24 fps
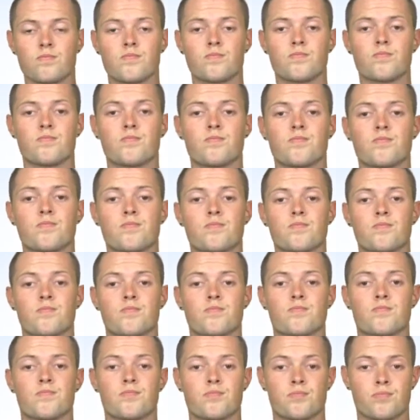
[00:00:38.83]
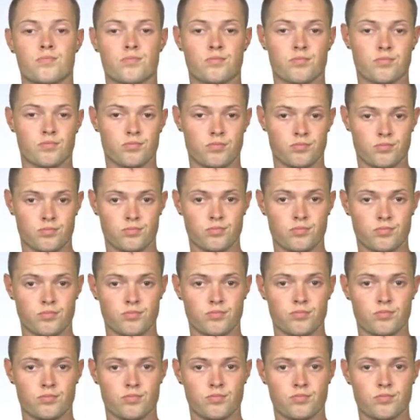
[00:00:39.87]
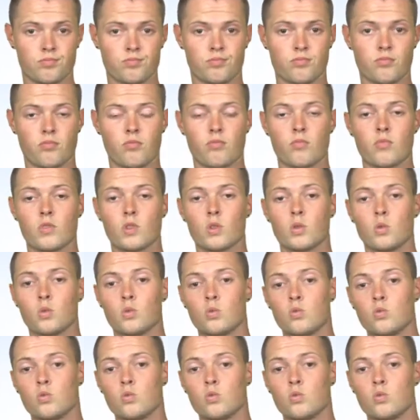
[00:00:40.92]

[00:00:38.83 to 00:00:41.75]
Nobody speaks.